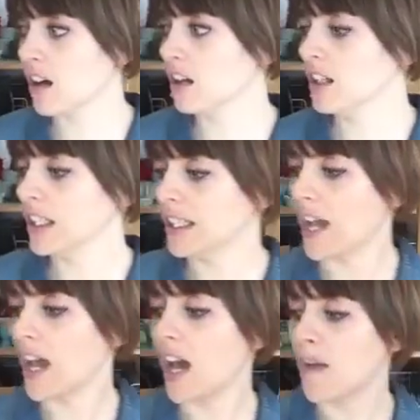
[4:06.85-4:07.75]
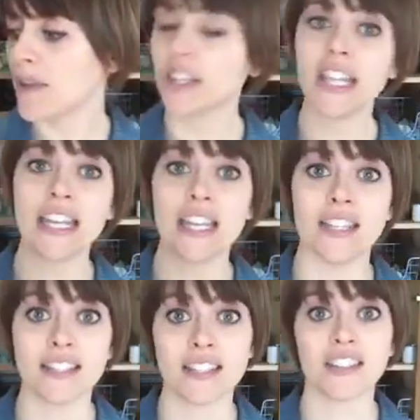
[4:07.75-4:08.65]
on, linens.